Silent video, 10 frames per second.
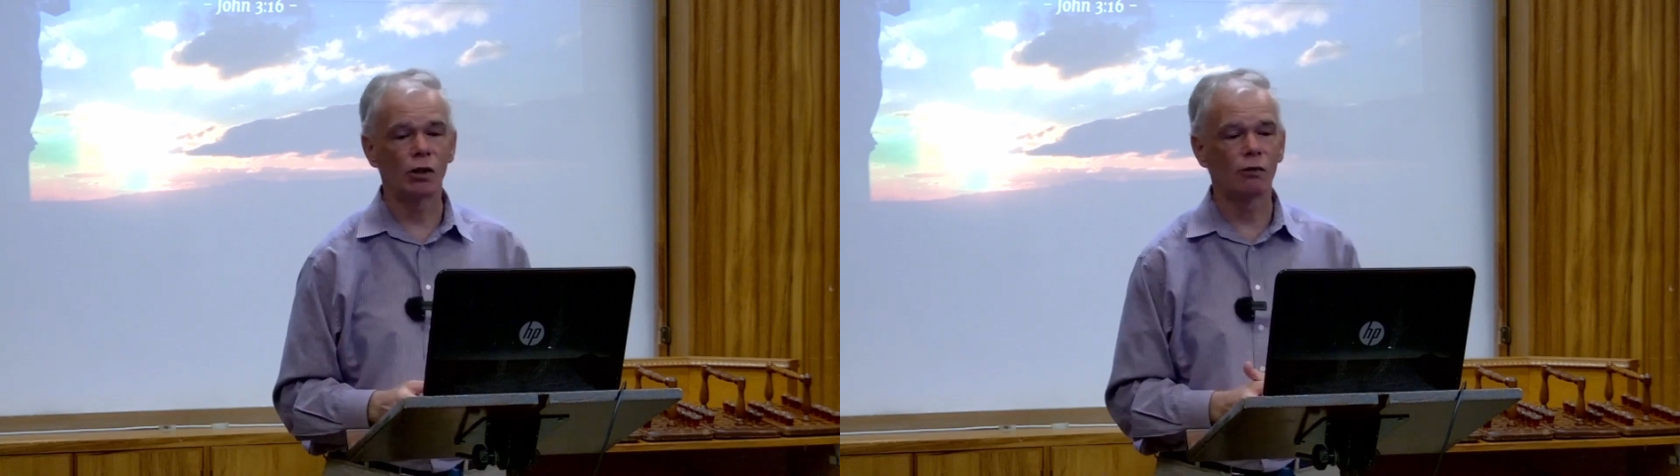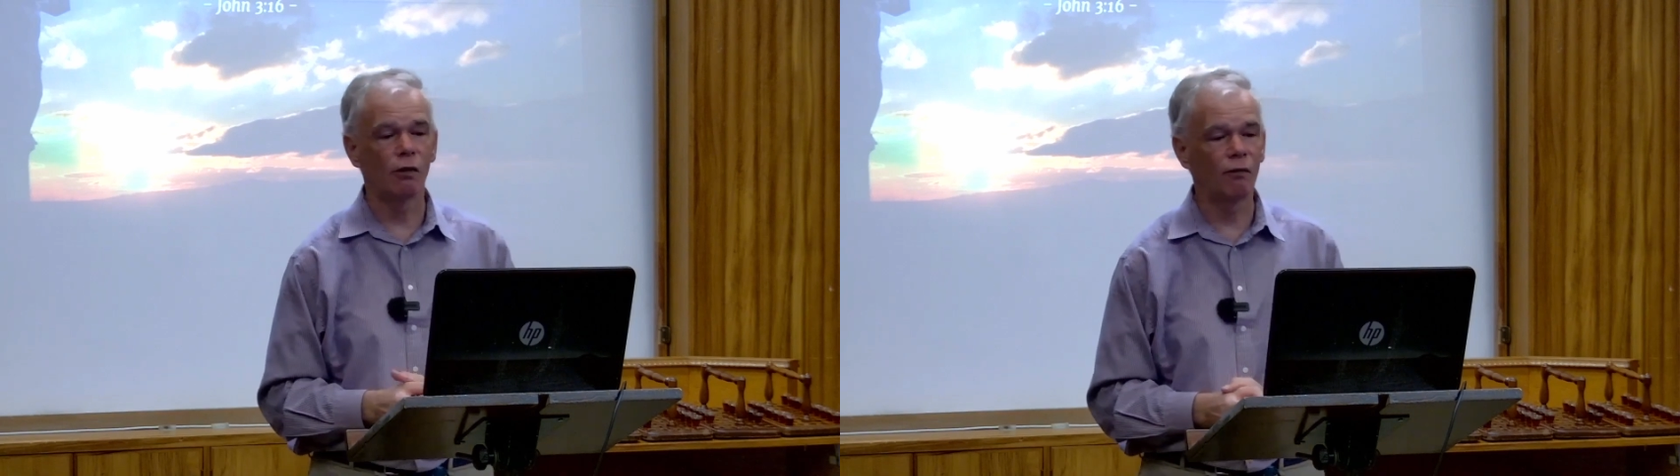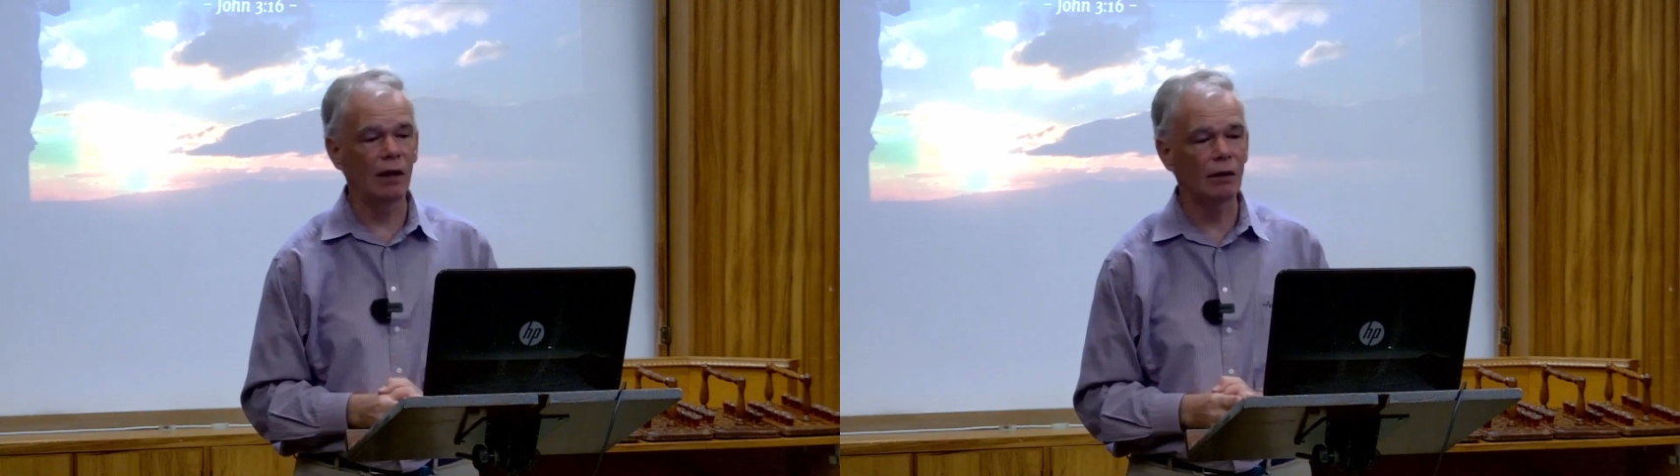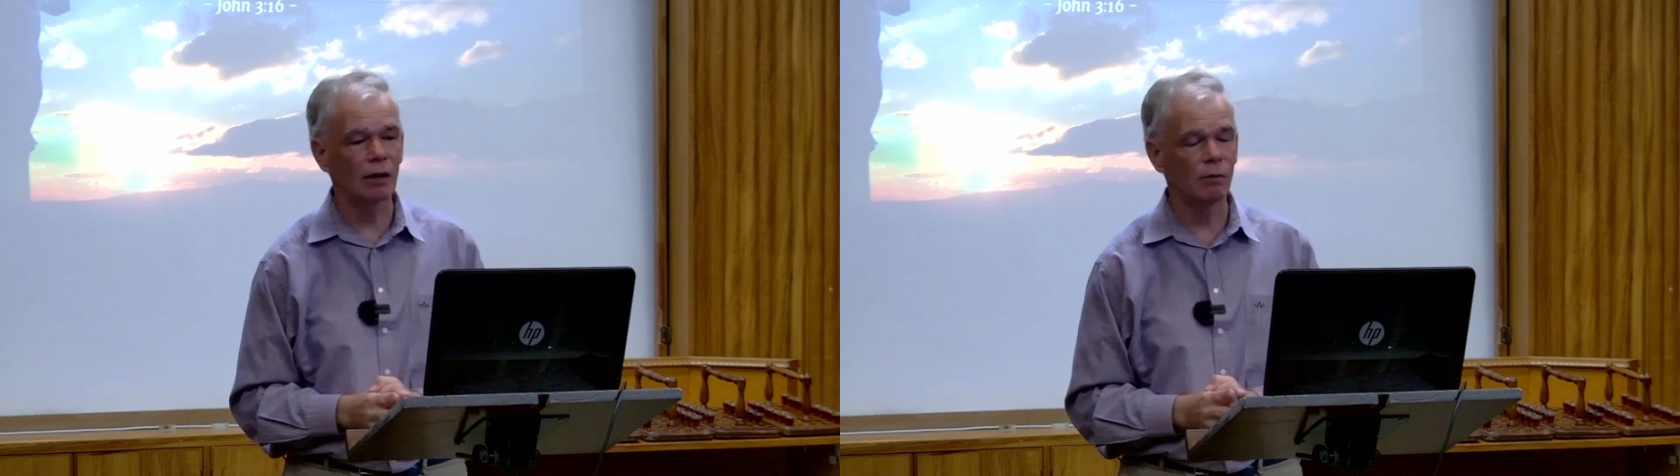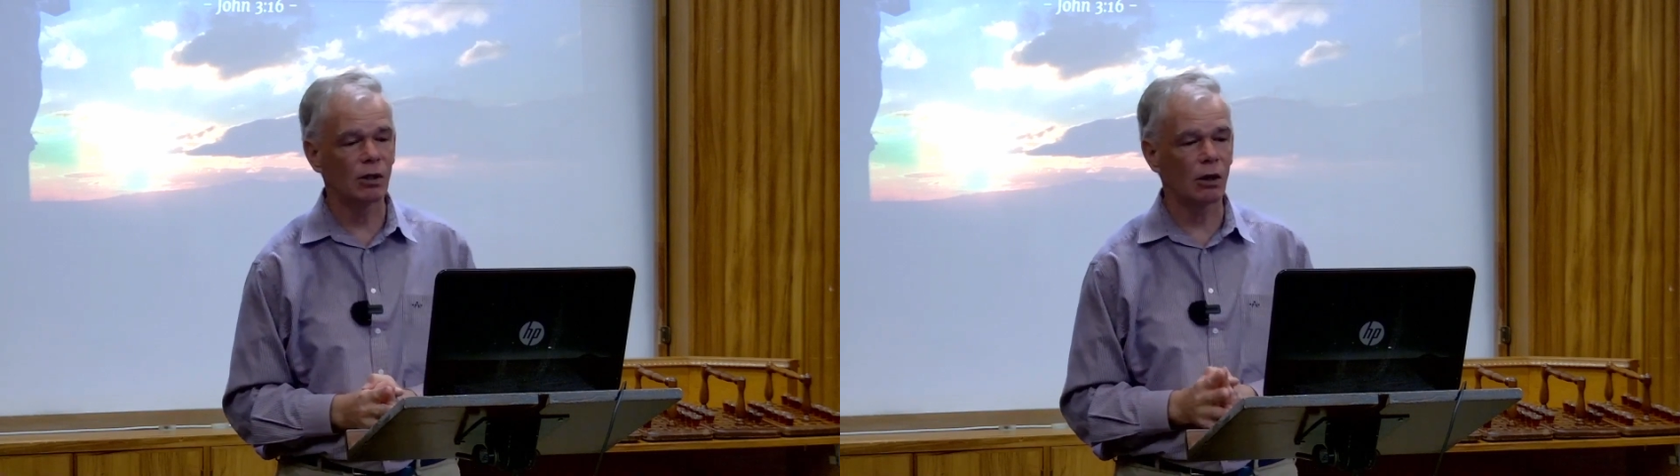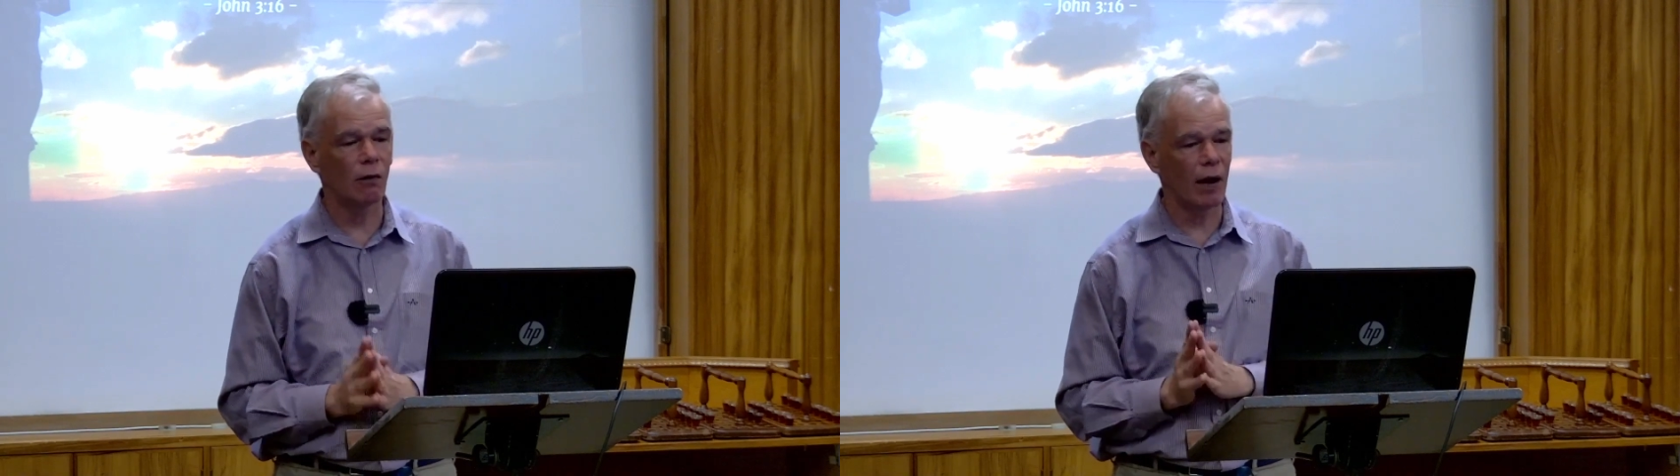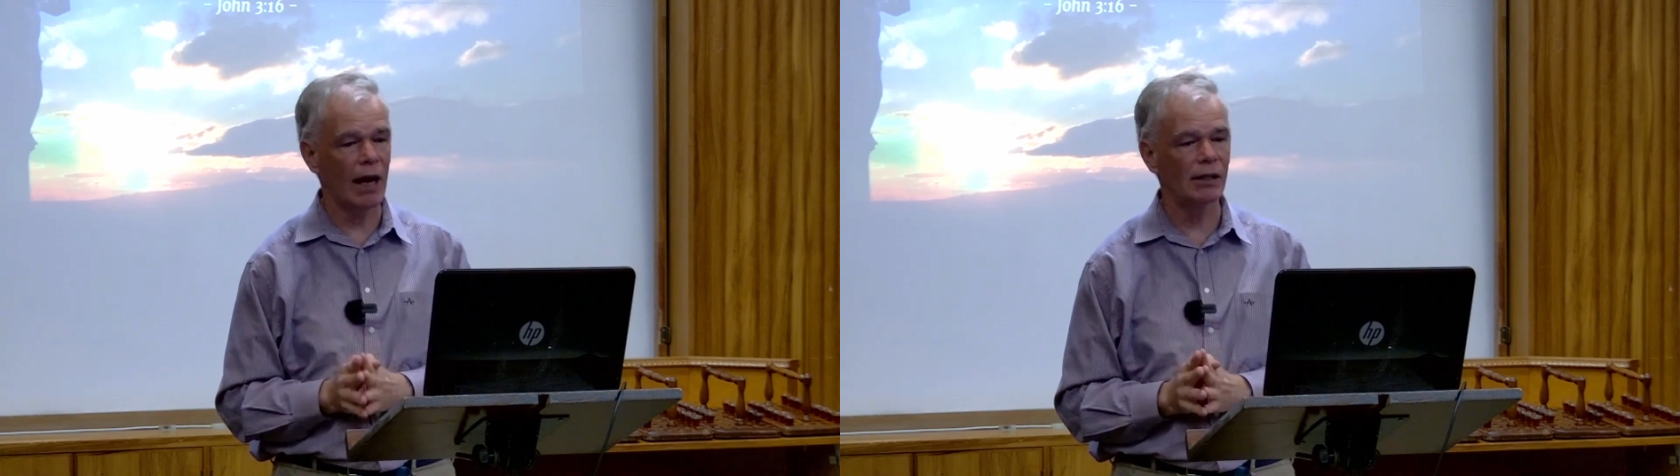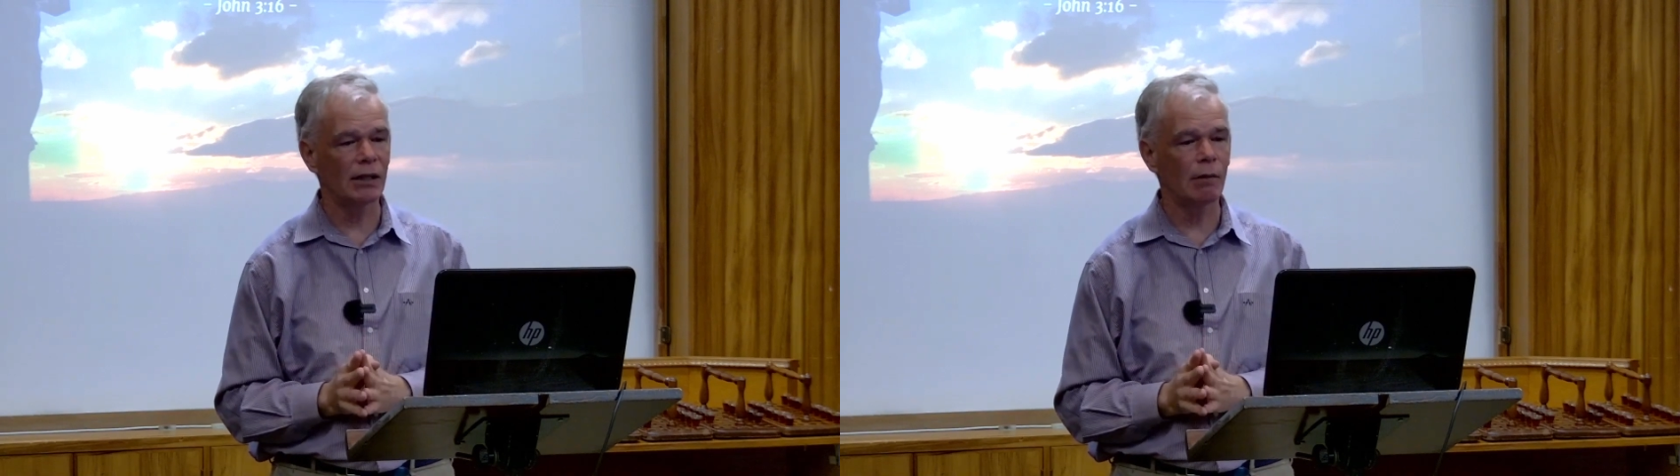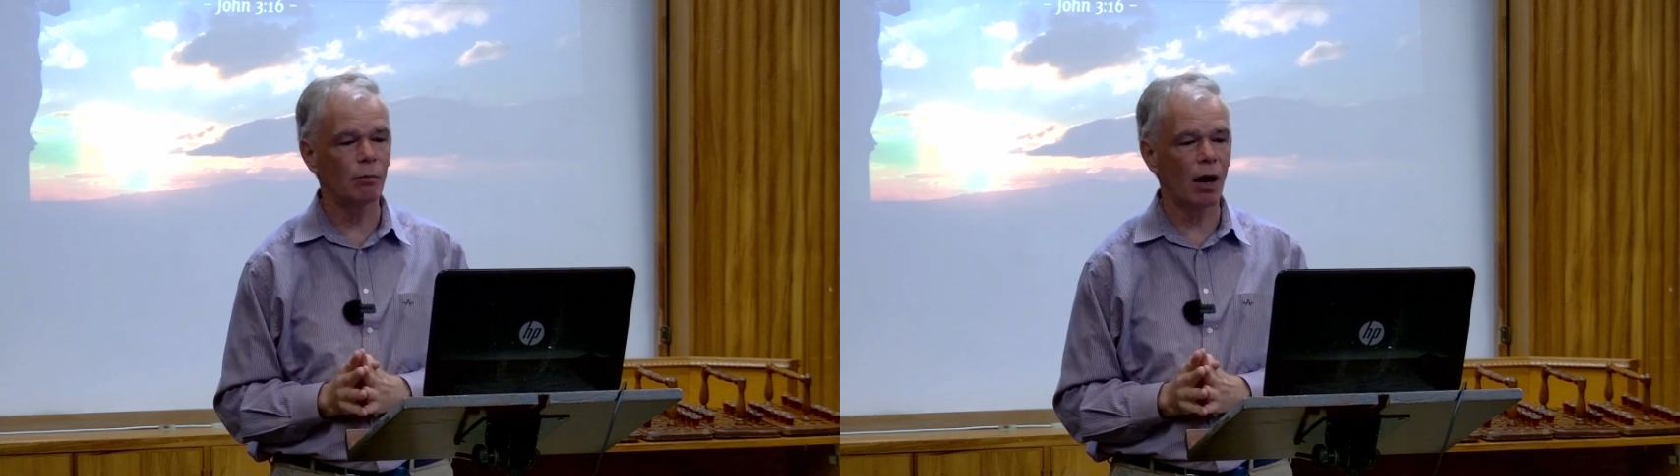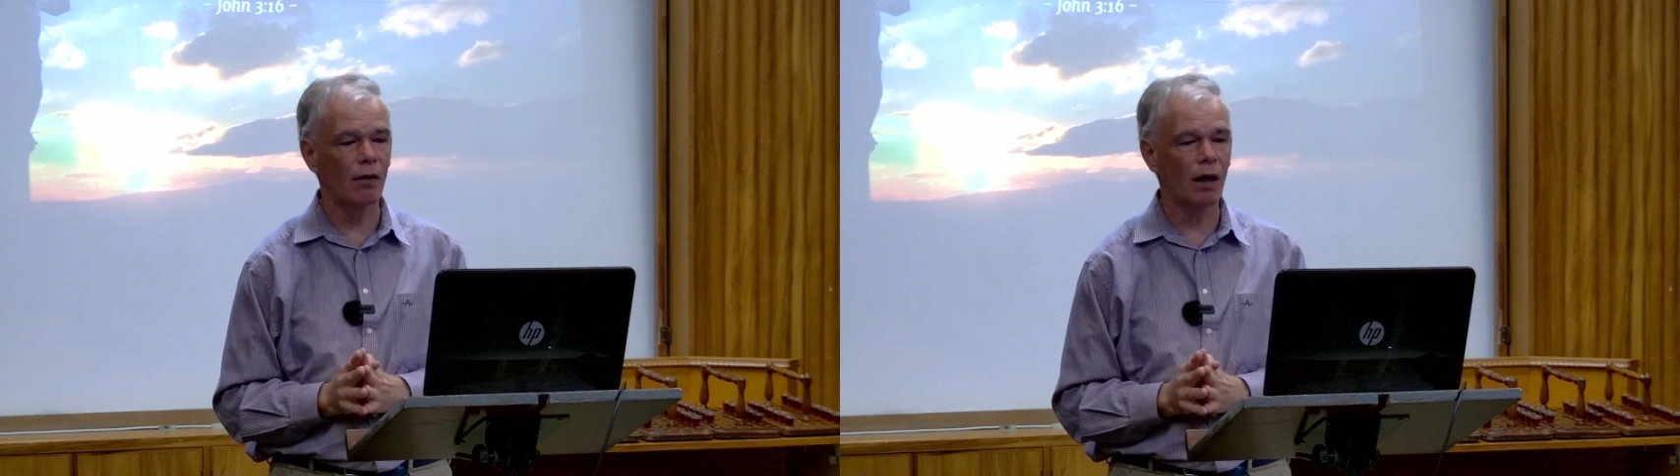to reveal himself as their
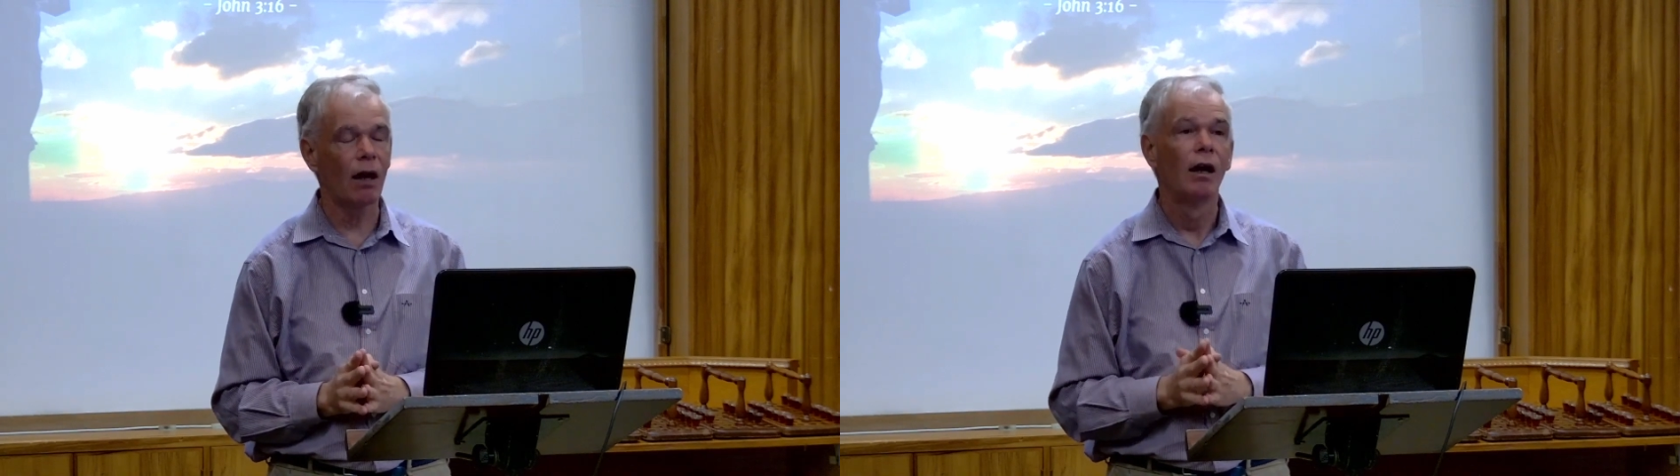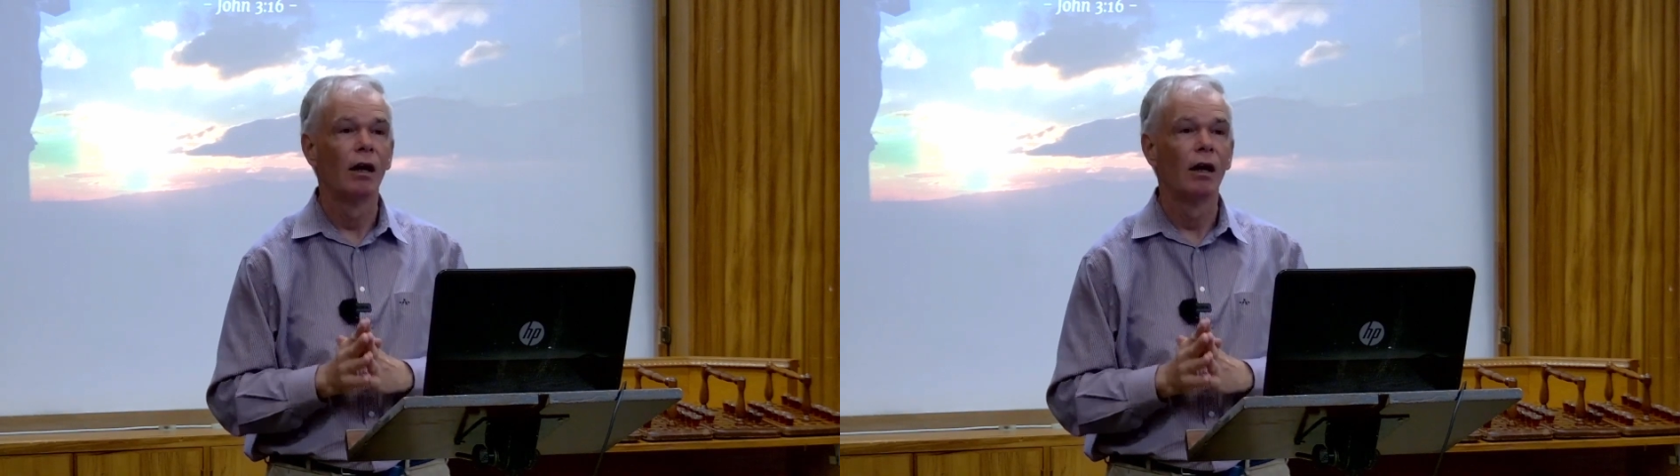brother